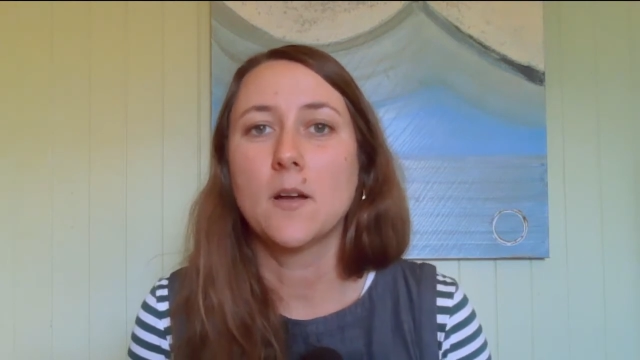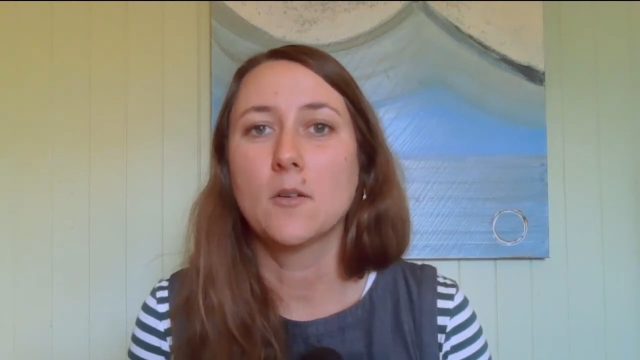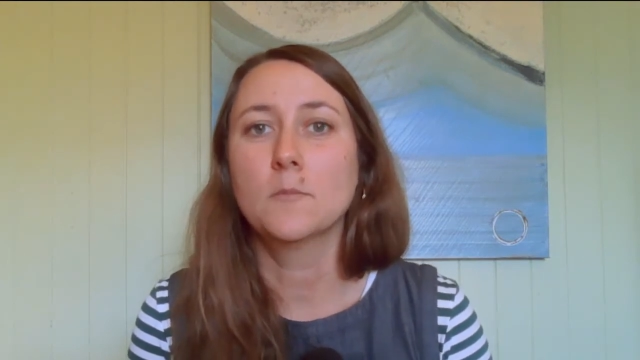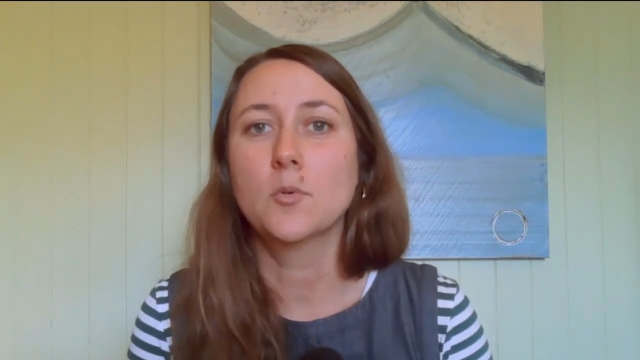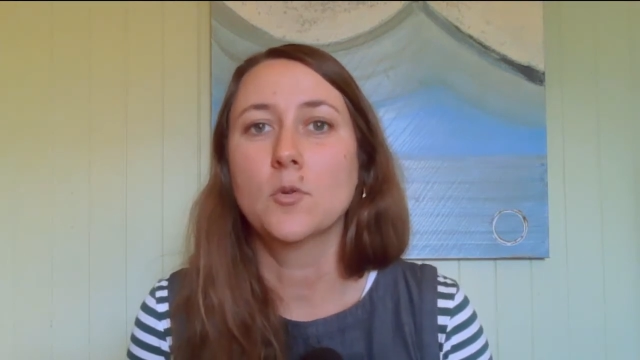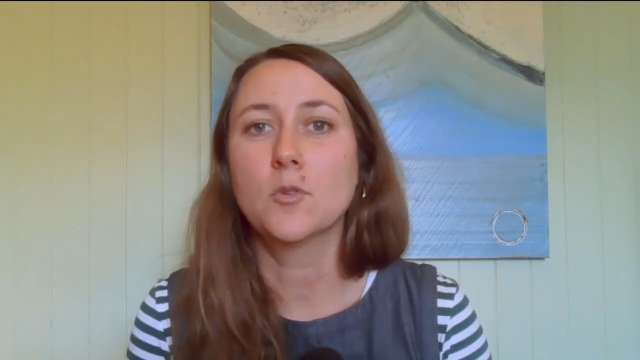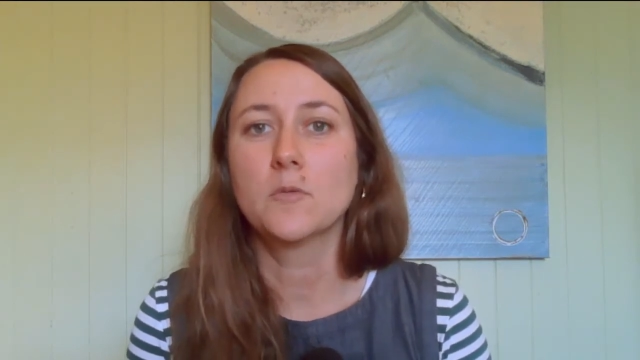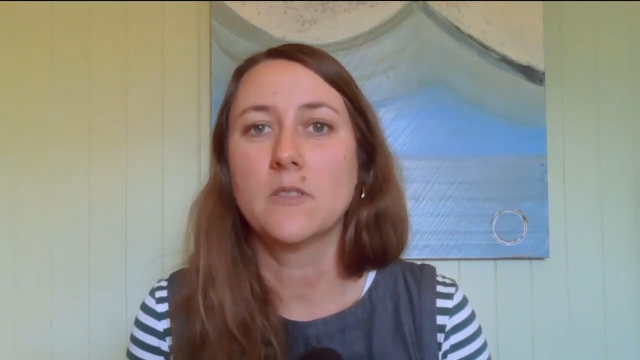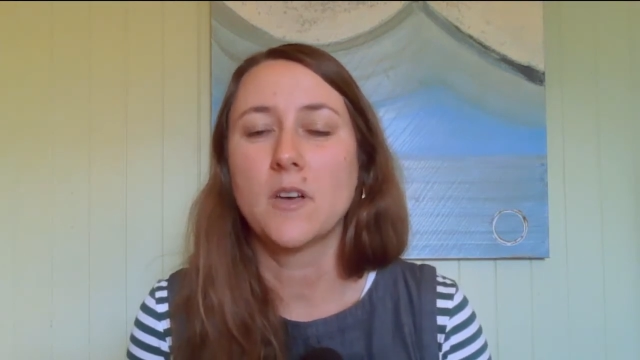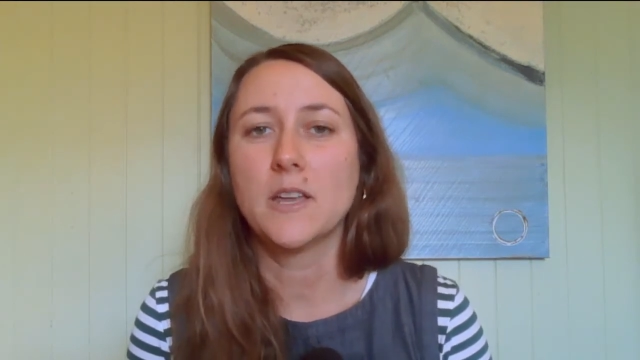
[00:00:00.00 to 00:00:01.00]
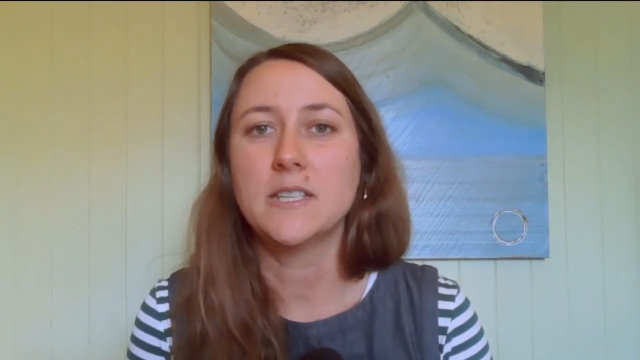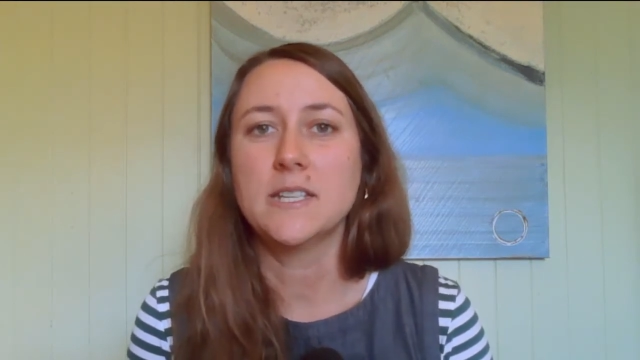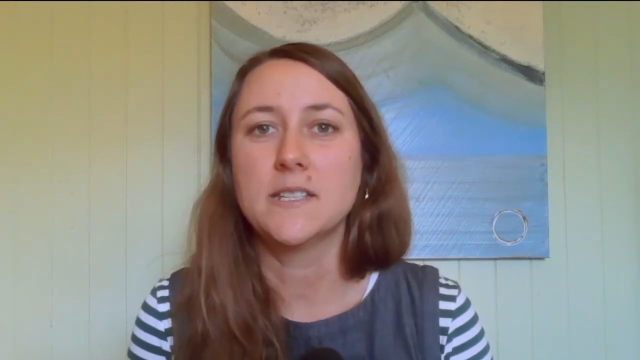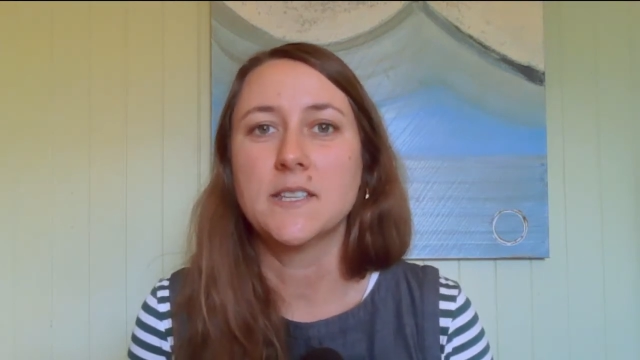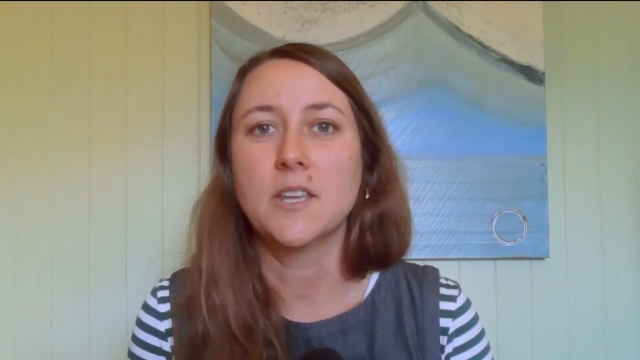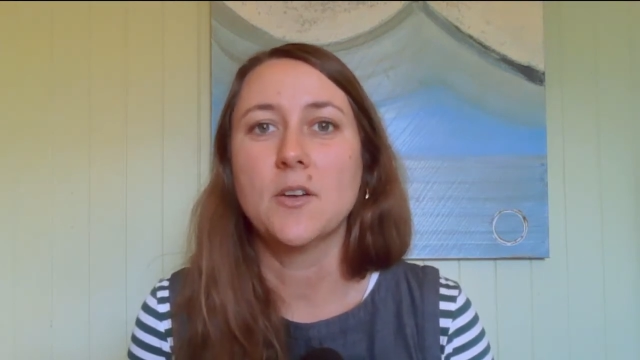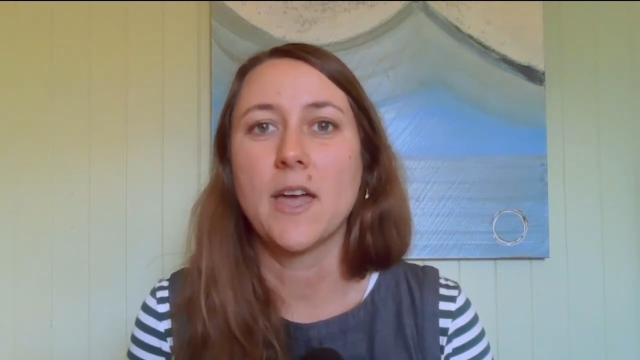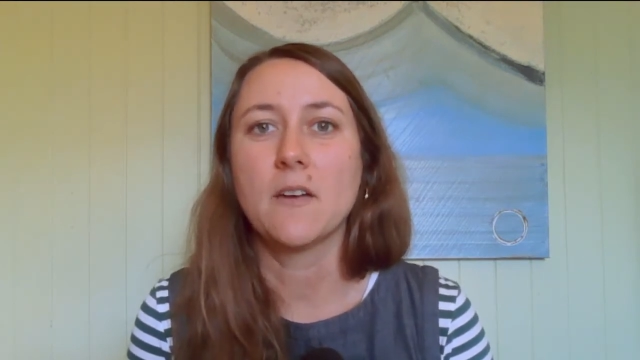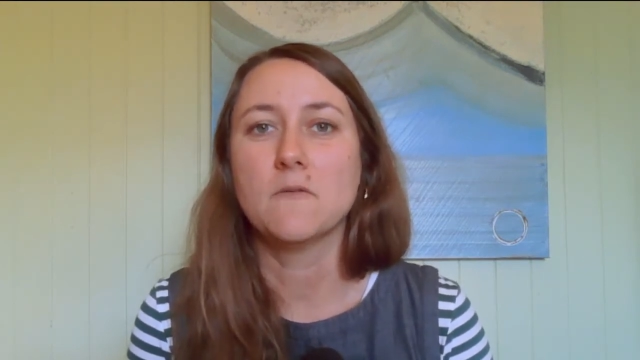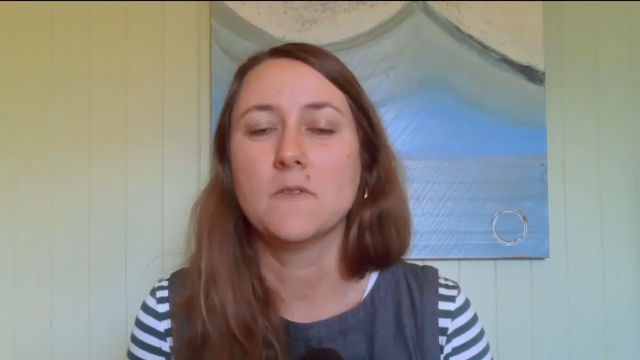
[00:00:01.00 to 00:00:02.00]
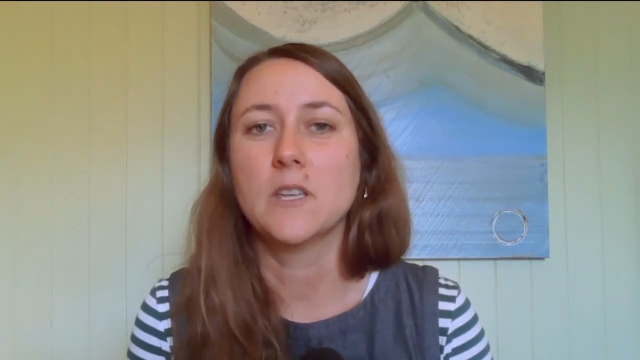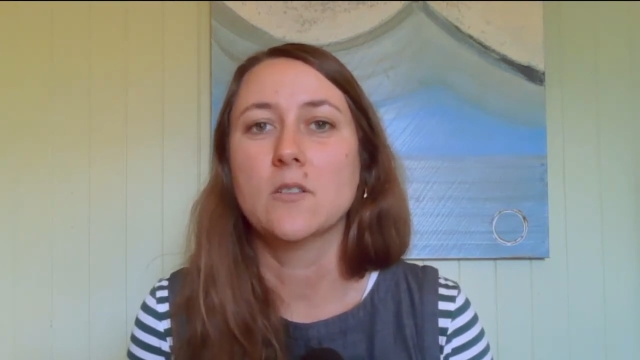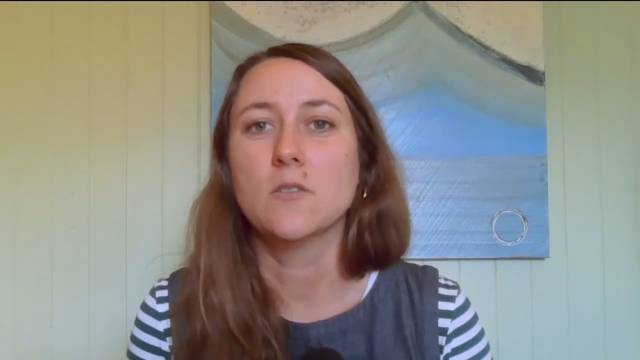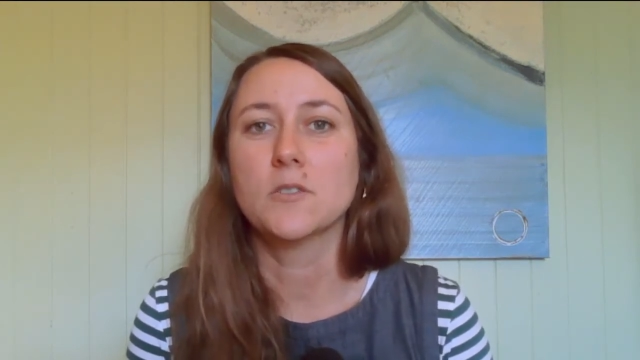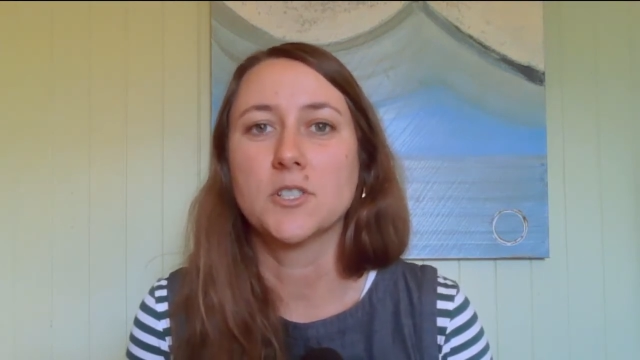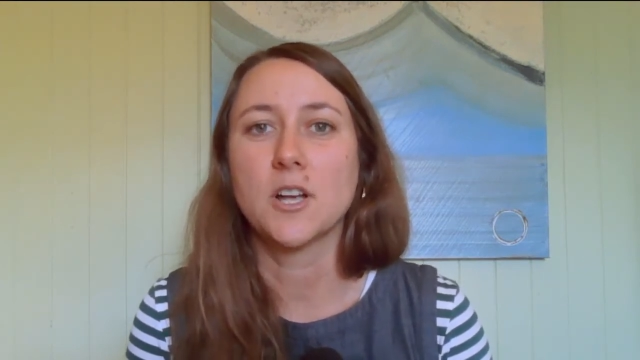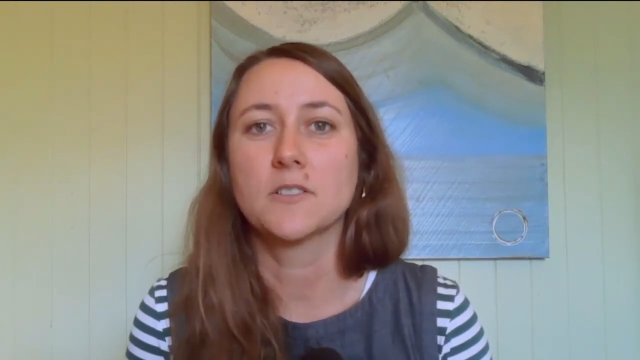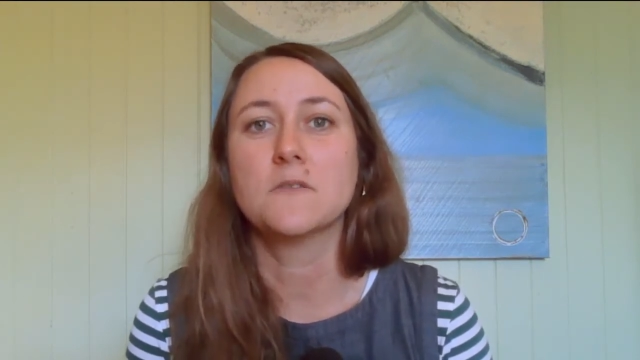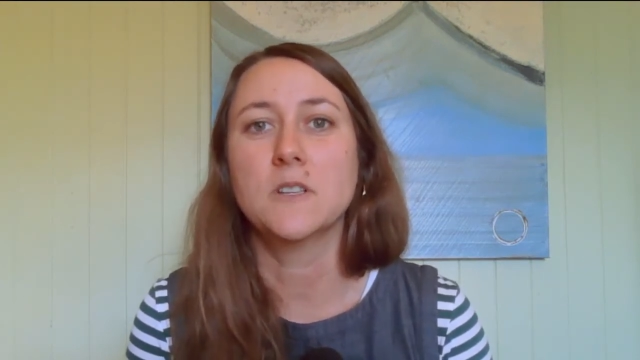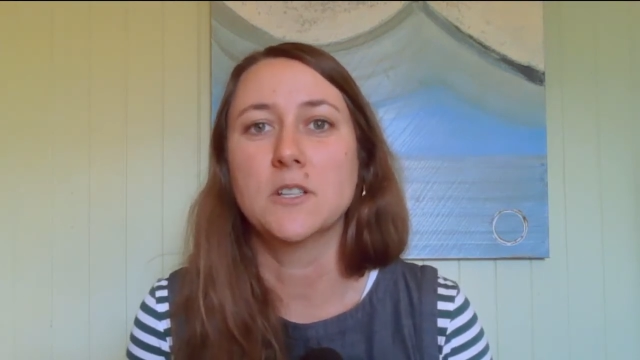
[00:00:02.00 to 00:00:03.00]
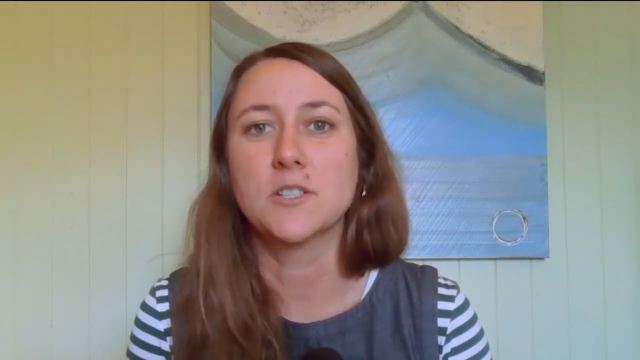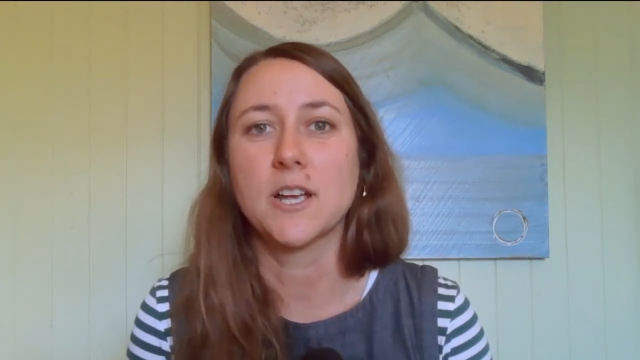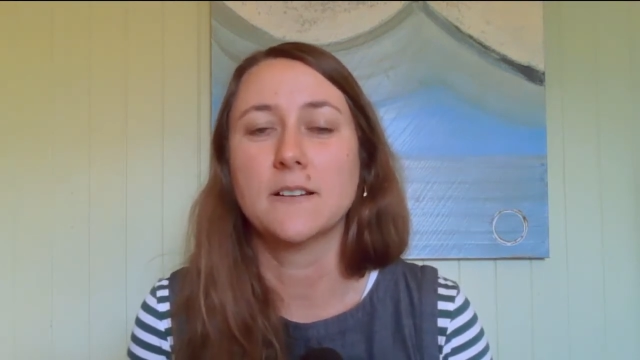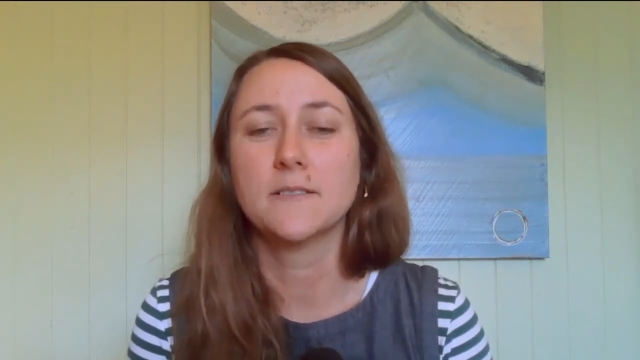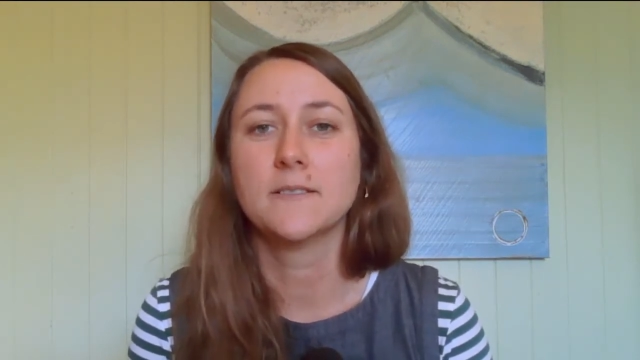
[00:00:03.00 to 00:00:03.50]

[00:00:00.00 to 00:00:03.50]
on board with ideas that you have for your child's future.